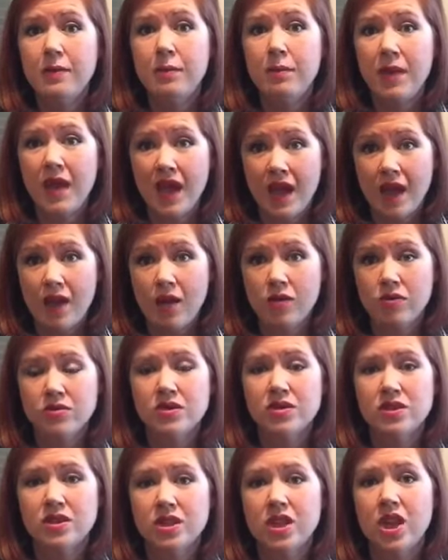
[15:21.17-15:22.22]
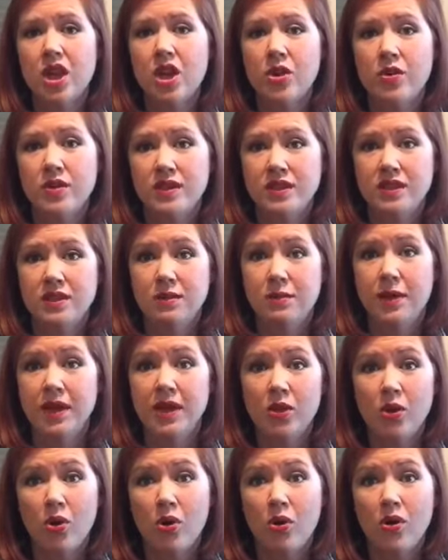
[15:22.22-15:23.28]
pounds to go until my
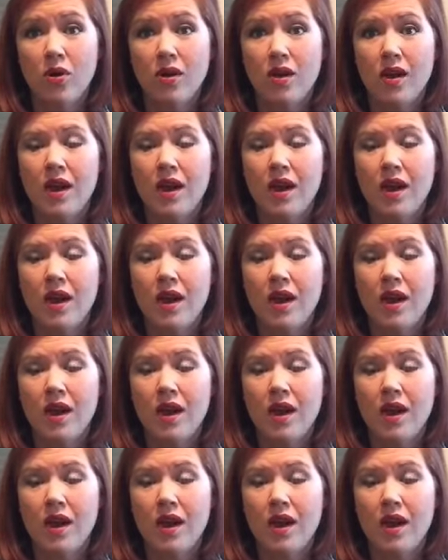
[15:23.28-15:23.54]
goal.